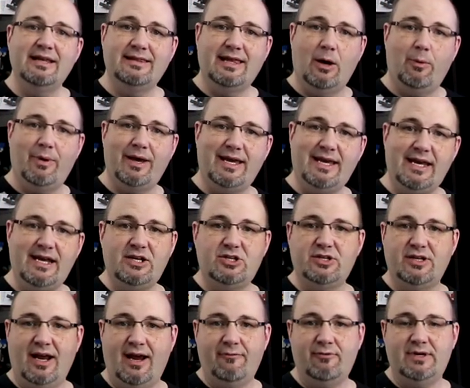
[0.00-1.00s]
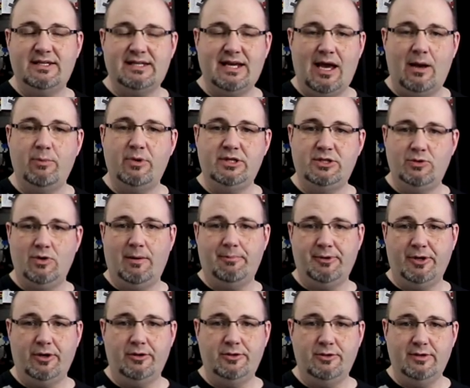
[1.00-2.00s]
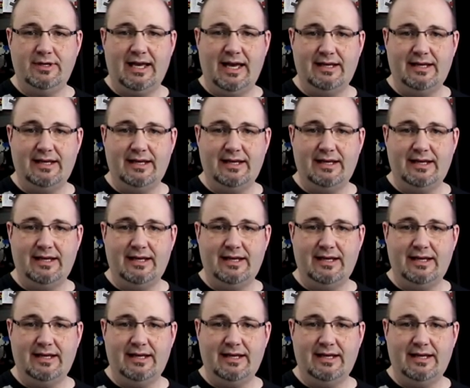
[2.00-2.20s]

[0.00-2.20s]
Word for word: That way, each and every time we do upload new